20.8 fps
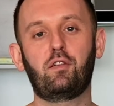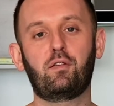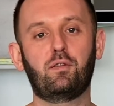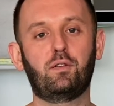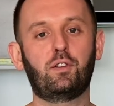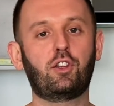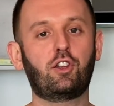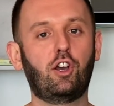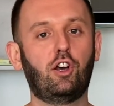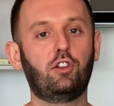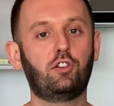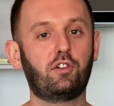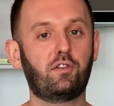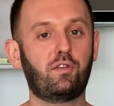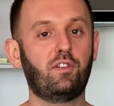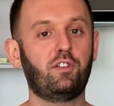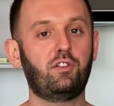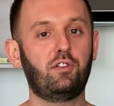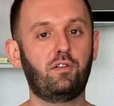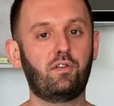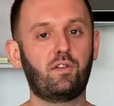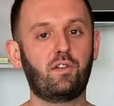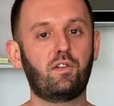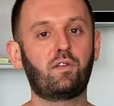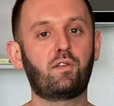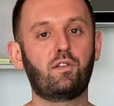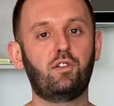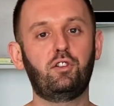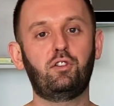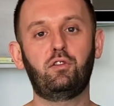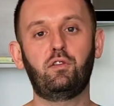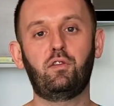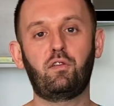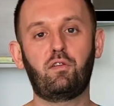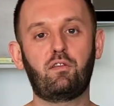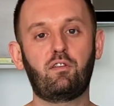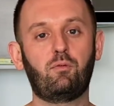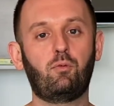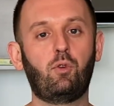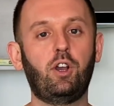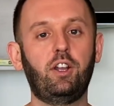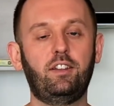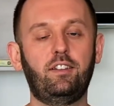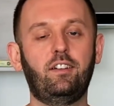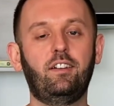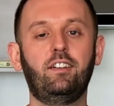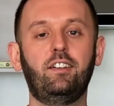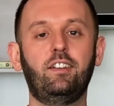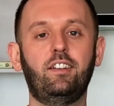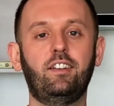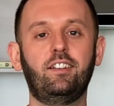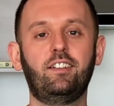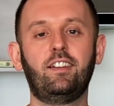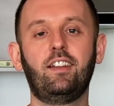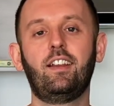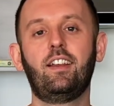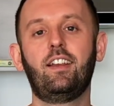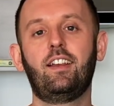of the colors it uses. So it uses a white onion,